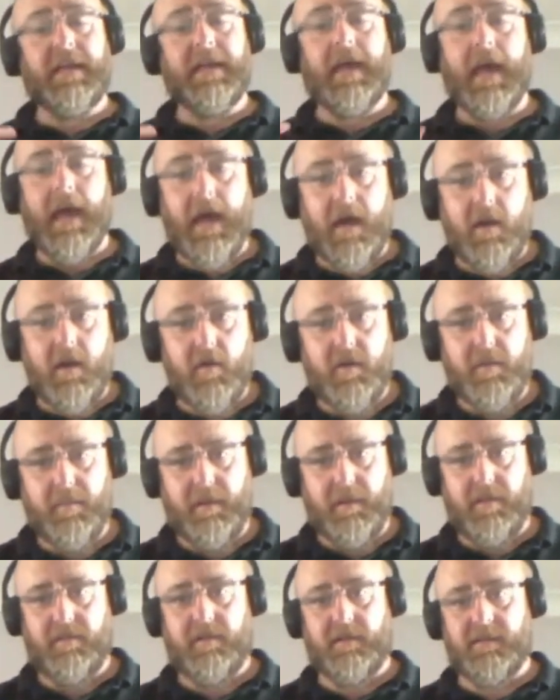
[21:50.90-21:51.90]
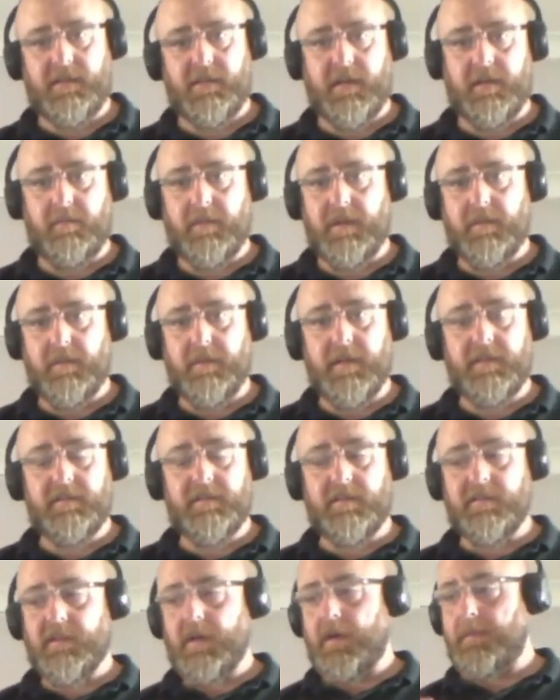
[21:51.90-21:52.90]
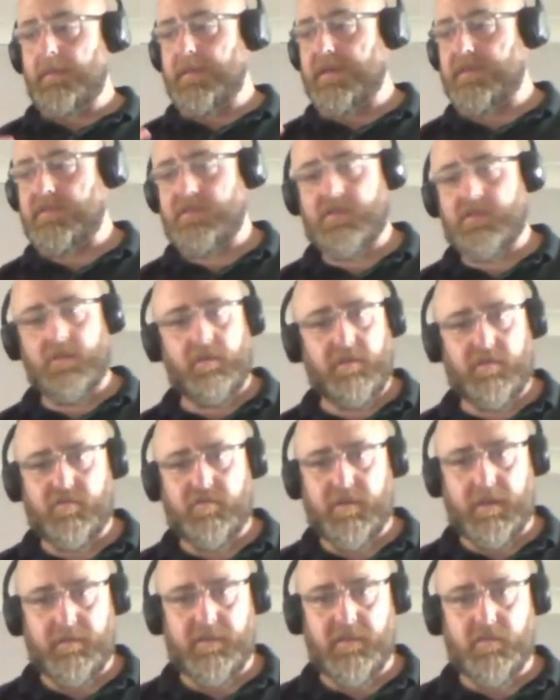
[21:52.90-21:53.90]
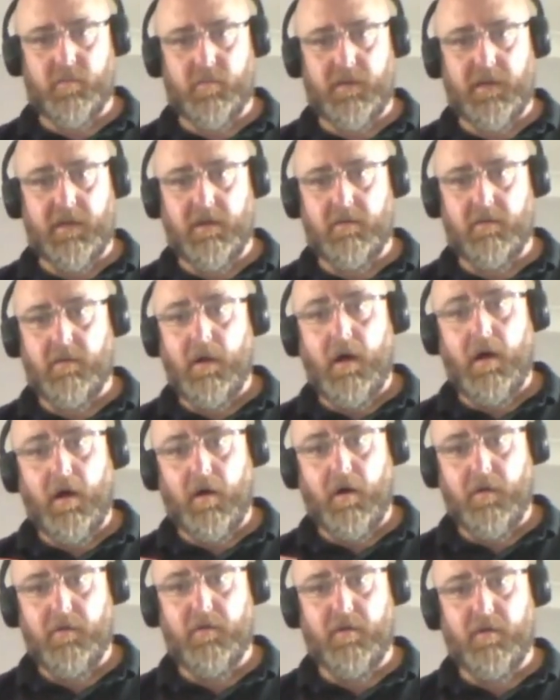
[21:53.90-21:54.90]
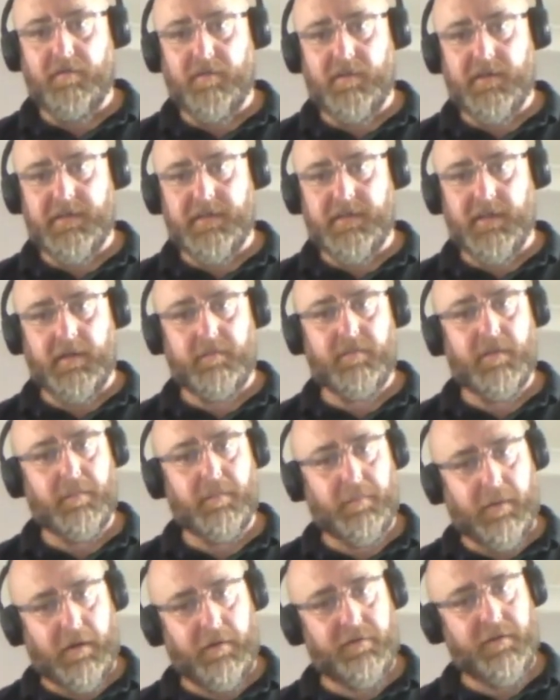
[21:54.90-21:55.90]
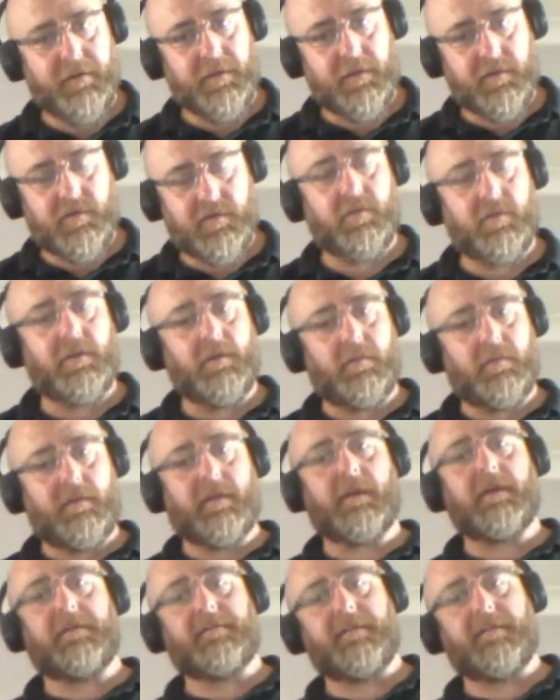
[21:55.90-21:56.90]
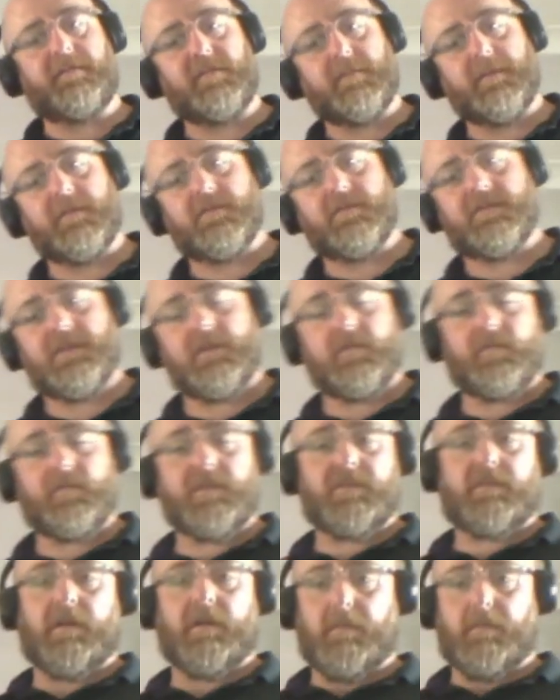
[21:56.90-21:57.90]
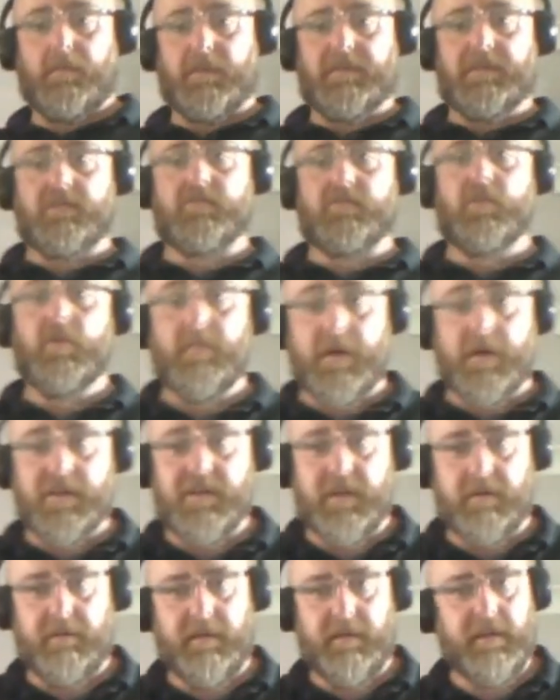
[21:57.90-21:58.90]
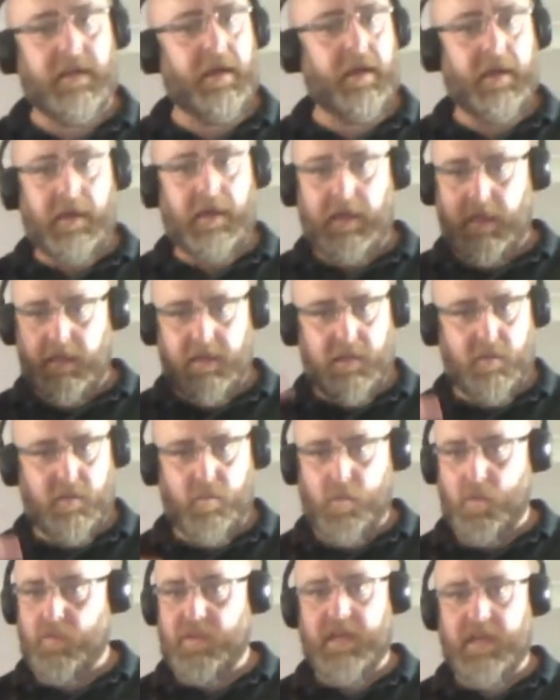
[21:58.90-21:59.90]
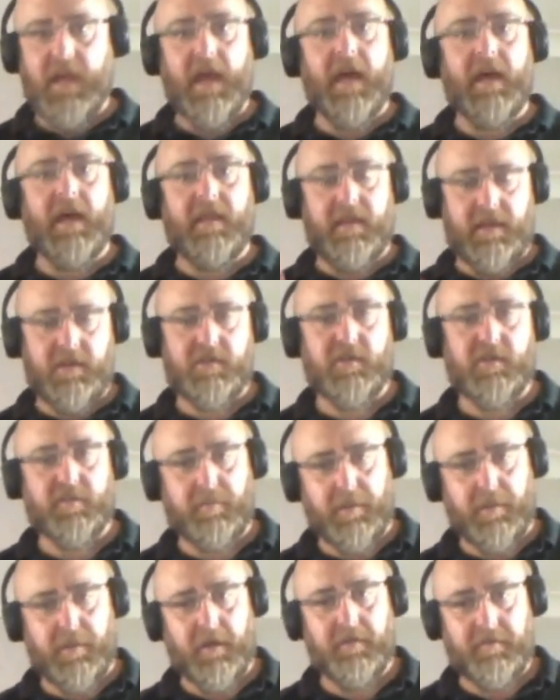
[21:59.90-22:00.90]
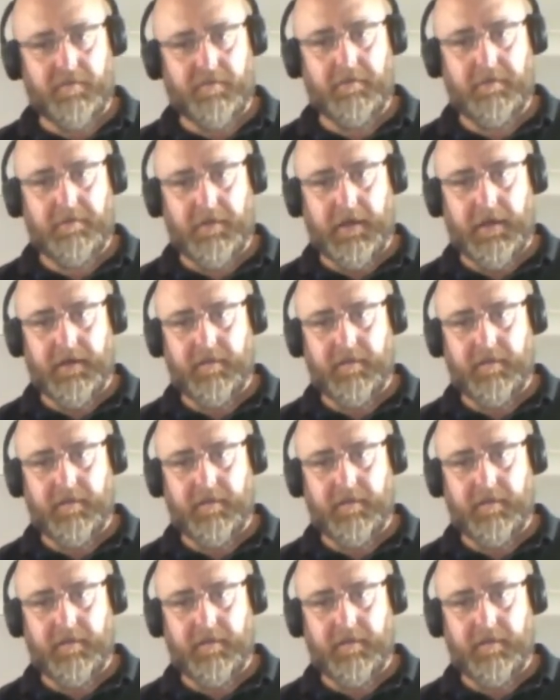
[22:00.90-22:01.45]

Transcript: and it can only be 38mm because two of the traps, as we know, are not very deep. The bath and the toilet with only a 50mm seal. If we start putting too much air in there, the air then just blows through